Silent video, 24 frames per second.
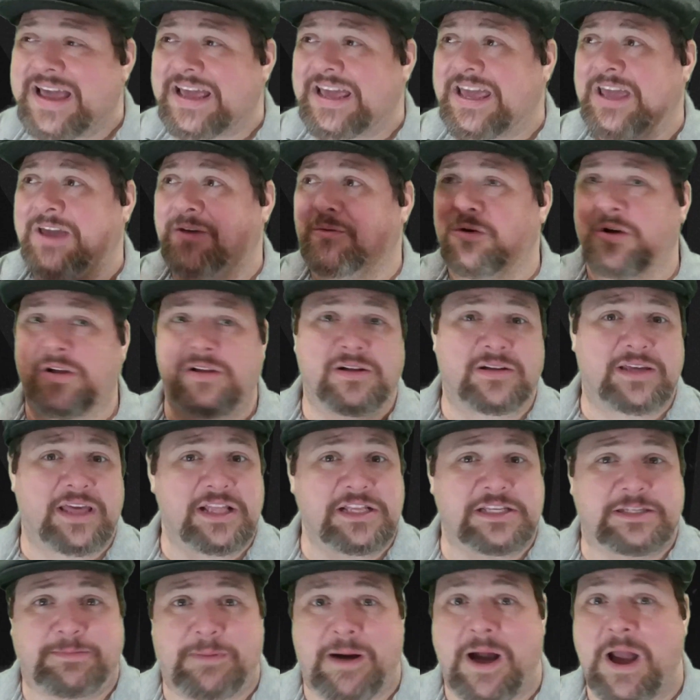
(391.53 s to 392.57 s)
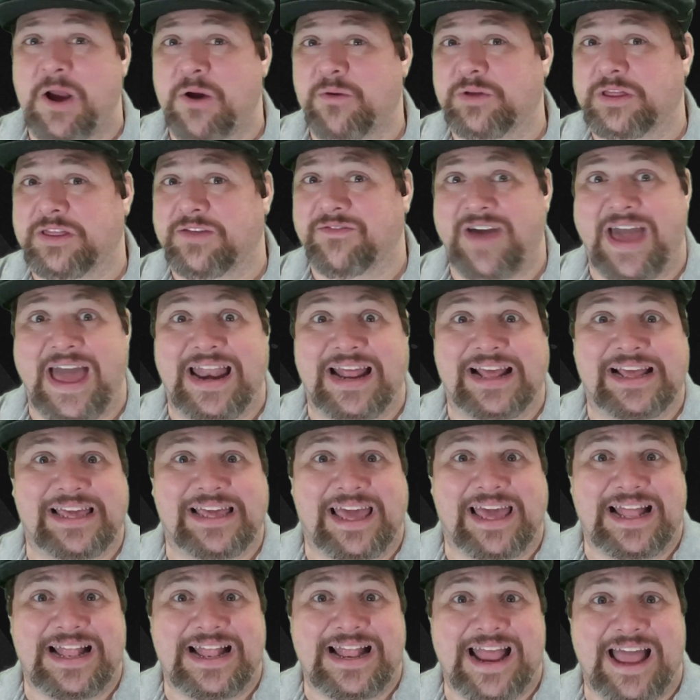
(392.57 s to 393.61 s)
He will conspire with the
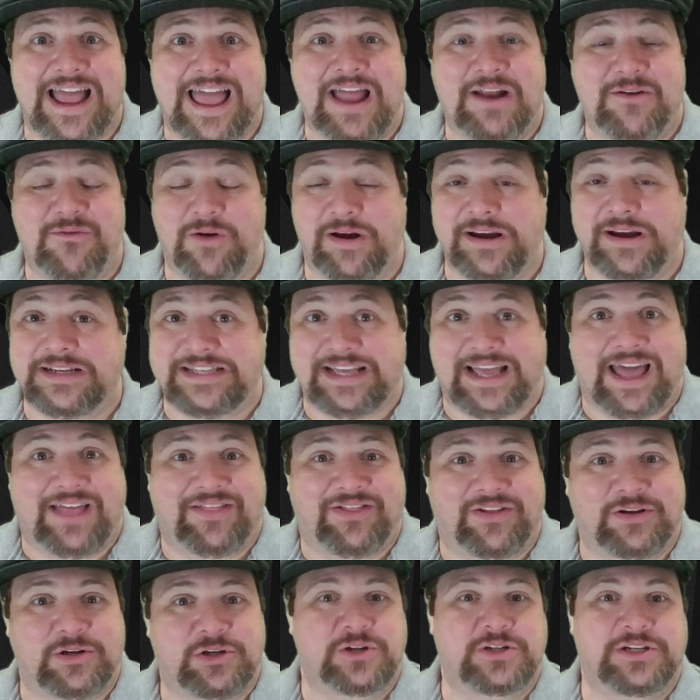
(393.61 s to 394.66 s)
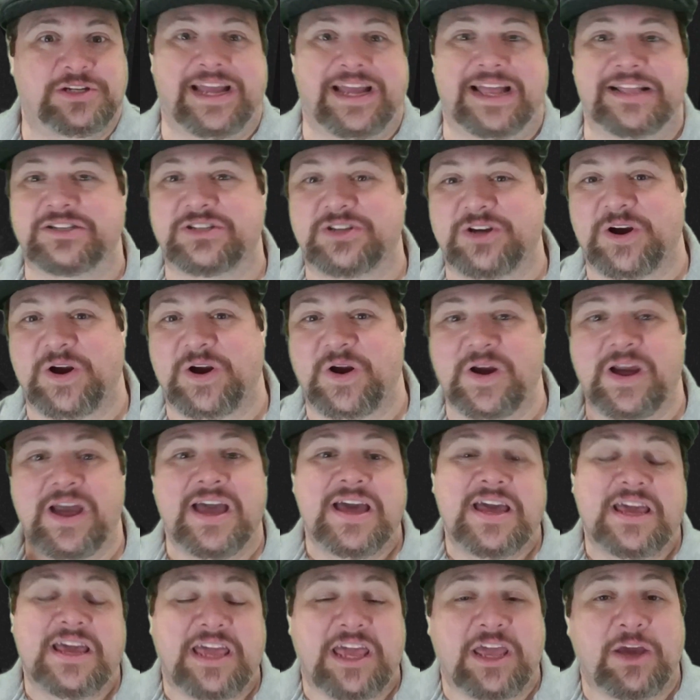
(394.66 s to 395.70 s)
Vatican and raise the Catholic Church against her.
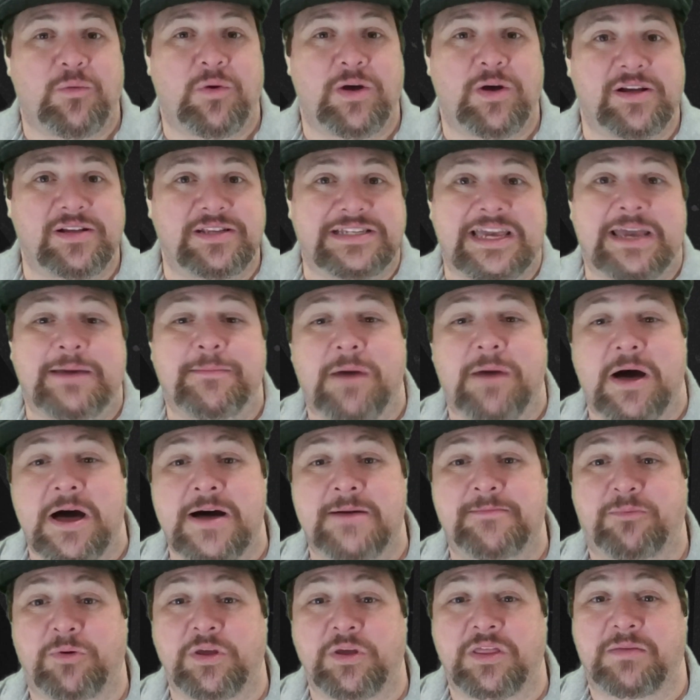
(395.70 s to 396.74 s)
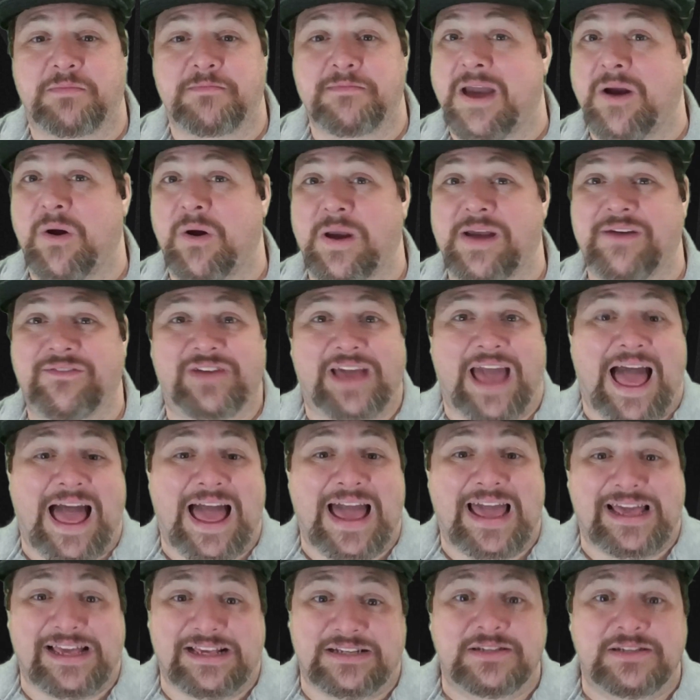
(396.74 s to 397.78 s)
He will team up with Mary of
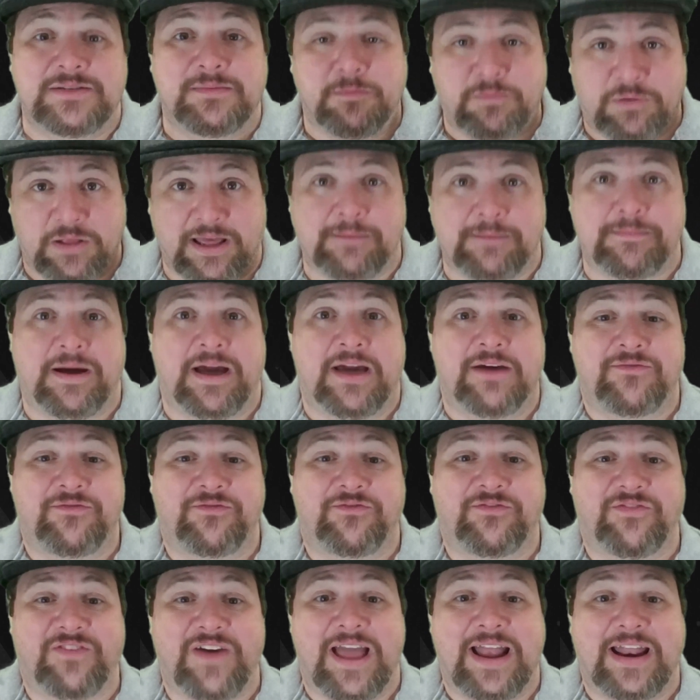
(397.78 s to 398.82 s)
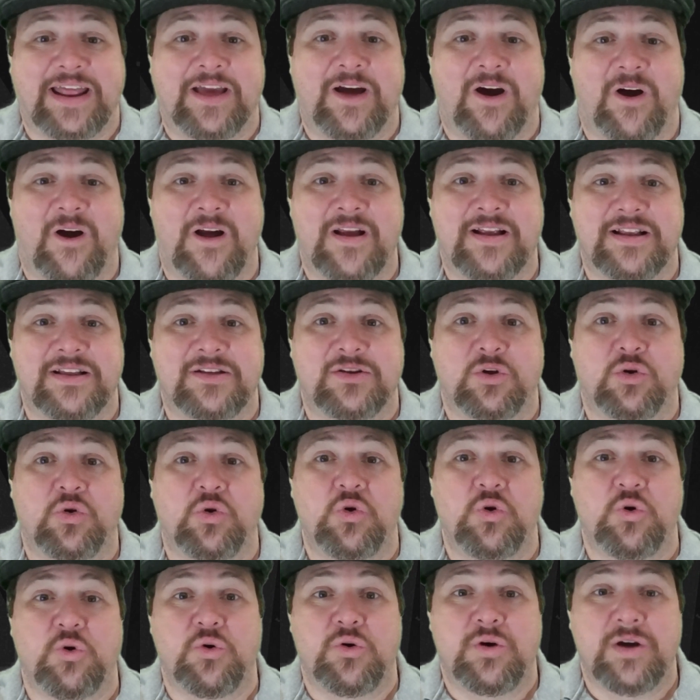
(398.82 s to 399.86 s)
Guise, played by Fanny Ardant,
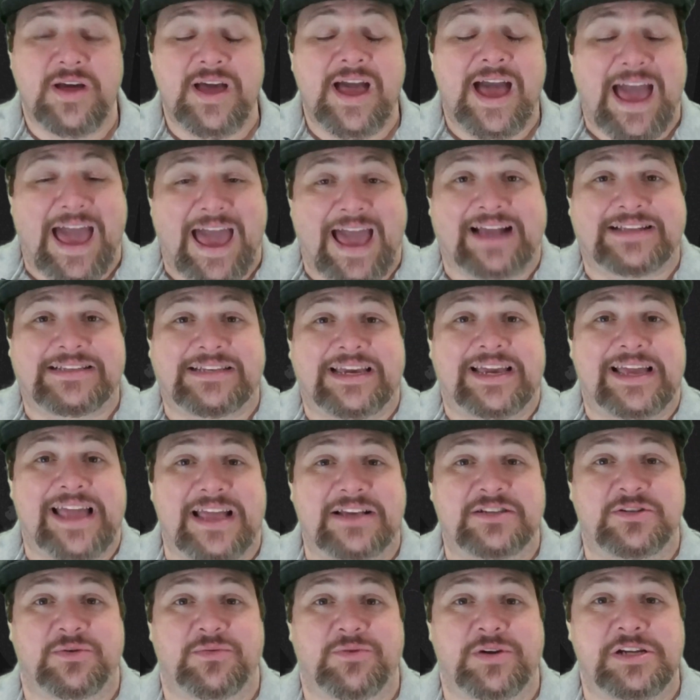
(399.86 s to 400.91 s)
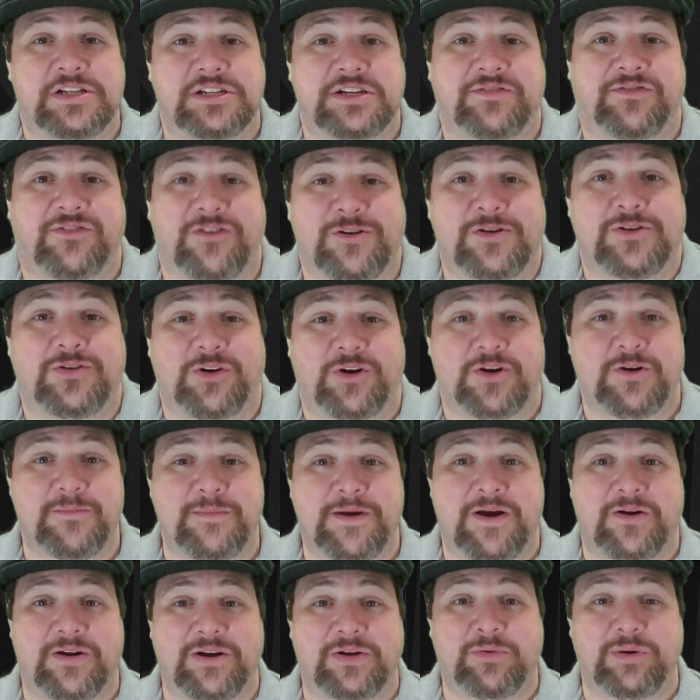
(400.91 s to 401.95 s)
who acting as a regent for her daughter
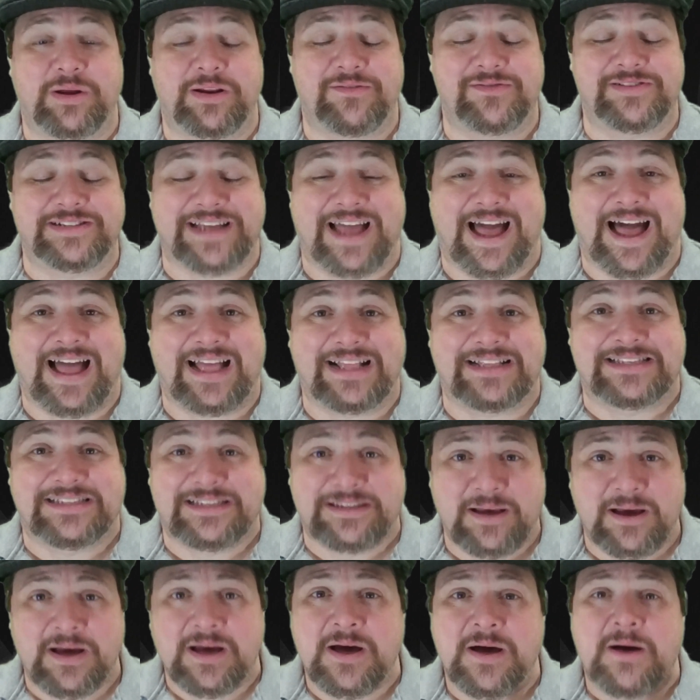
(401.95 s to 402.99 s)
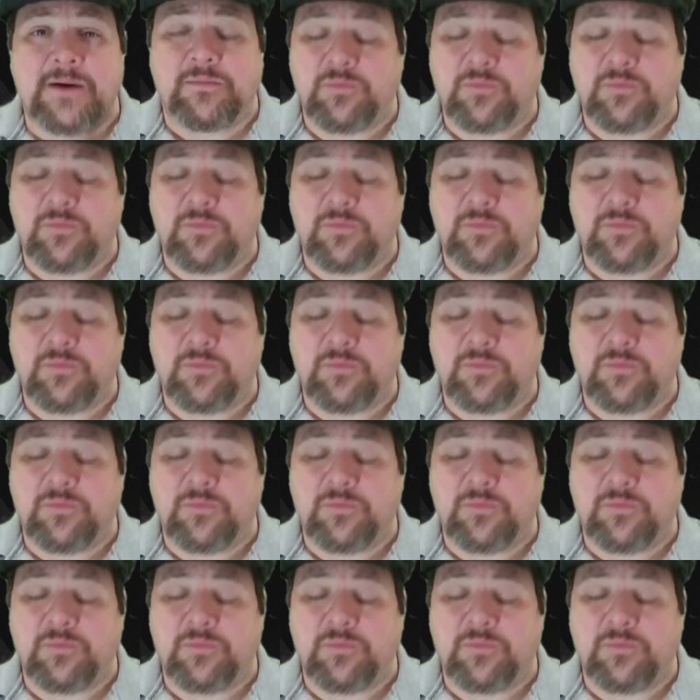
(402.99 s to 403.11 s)
Mary, Queen of Scots.